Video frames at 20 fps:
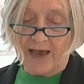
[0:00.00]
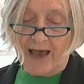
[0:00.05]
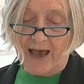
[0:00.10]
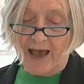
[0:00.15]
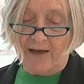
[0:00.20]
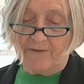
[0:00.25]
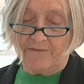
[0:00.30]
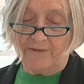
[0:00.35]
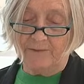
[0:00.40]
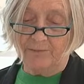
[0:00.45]

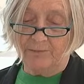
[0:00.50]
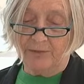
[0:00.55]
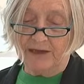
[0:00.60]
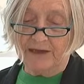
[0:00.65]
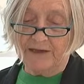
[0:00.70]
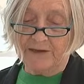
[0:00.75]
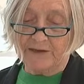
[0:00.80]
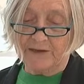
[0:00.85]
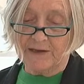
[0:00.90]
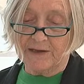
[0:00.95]
have in
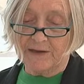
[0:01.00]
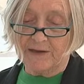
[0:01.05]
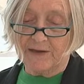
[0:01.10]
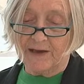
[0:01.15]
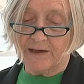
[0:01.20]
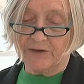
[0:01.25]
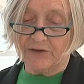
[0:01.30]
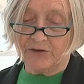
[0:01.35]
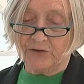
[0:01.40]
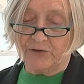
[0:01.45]
placing
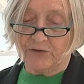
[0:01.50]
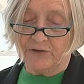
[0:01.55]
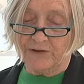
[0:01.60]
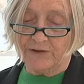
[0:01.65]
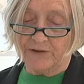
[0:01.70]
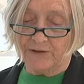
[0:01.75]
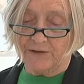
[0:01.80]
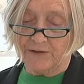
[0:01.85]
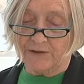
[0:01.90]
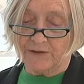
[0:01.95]
their
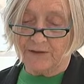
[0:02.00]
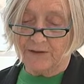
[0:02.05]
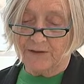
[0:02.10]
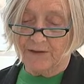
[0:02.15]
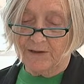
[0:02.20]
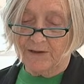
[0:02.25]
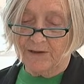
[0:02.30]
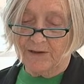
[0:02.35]
choices